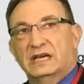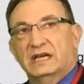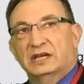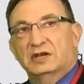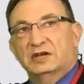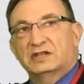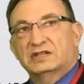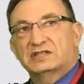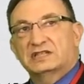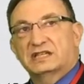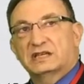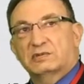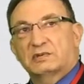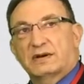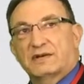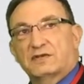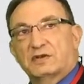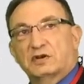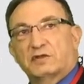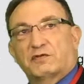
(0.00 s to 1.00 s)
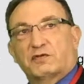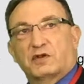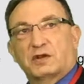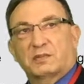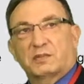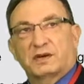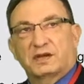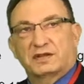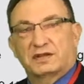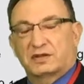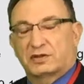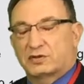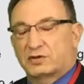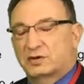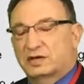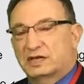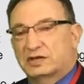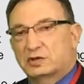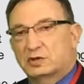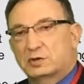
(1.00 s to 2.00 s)
You can see revenue for the month
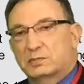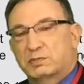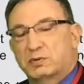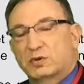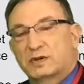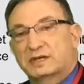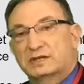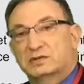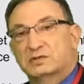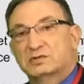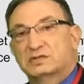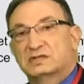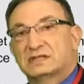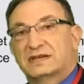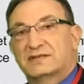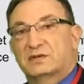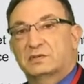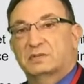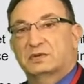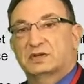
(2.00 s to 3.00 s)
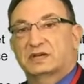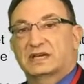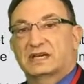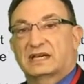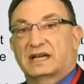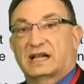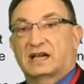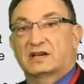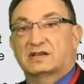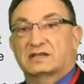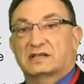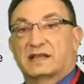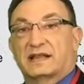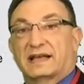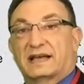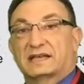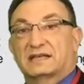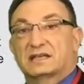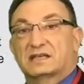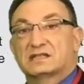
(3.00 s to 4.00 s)
$32.27 million, and
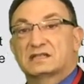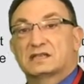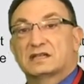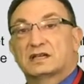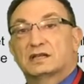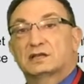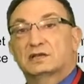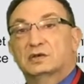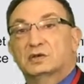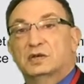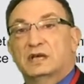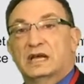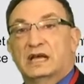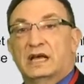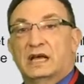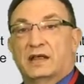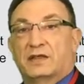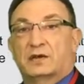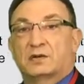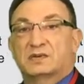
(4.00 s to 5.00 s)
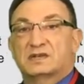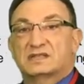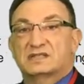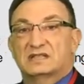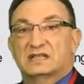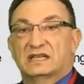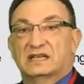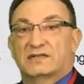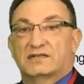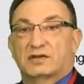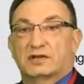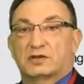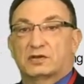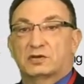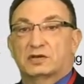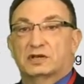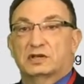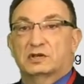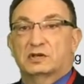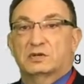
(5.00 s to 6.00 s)
that does include the receipt of the
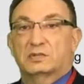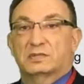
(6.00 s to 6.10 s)
$32